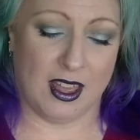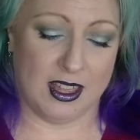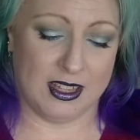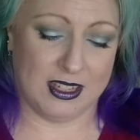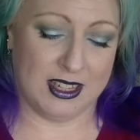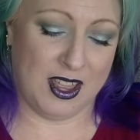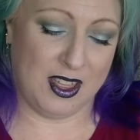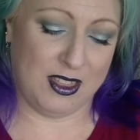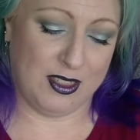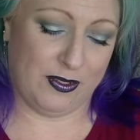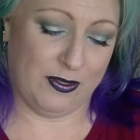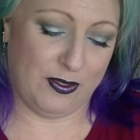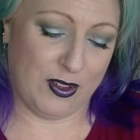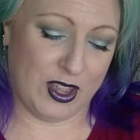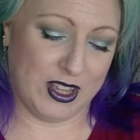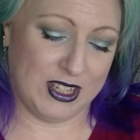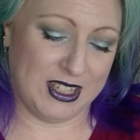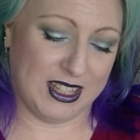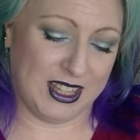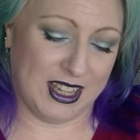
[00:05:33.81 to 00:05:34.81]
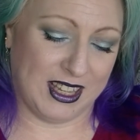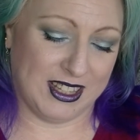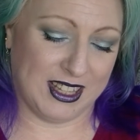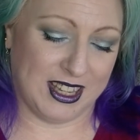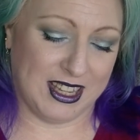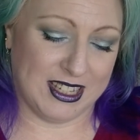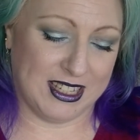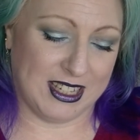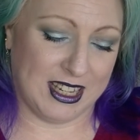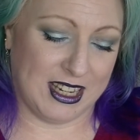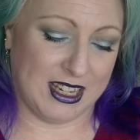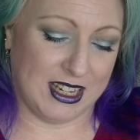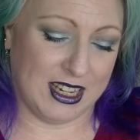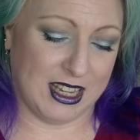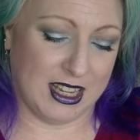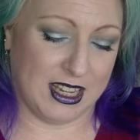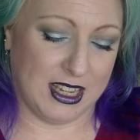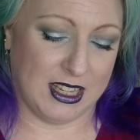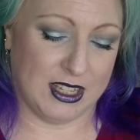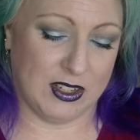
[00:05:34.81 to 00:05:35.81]
So the first thing that is in
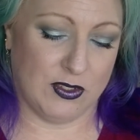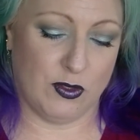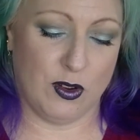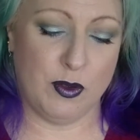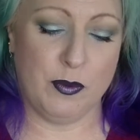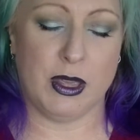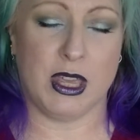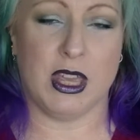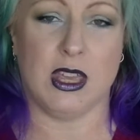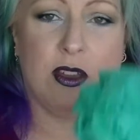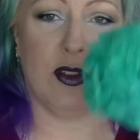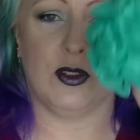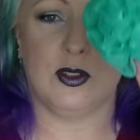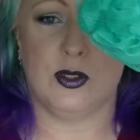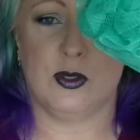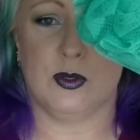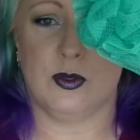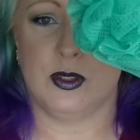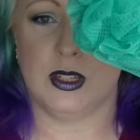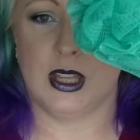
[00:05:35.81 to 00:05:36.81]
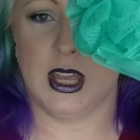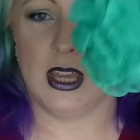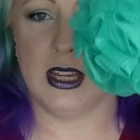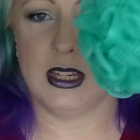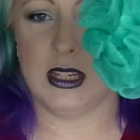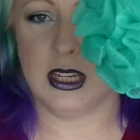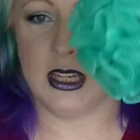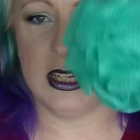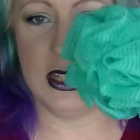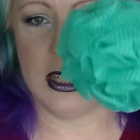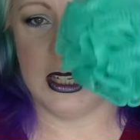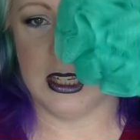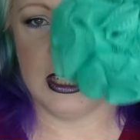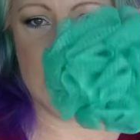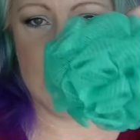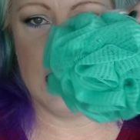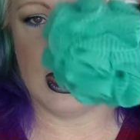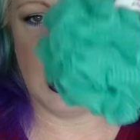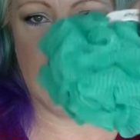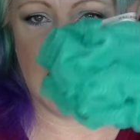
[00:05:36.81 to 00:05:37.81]
here is from EcoTools, and it
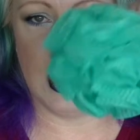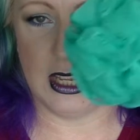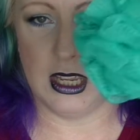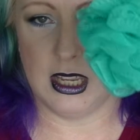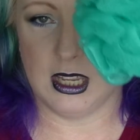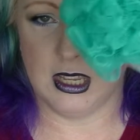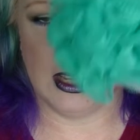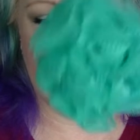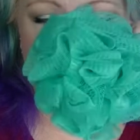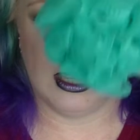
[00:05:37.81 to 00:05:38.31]
is a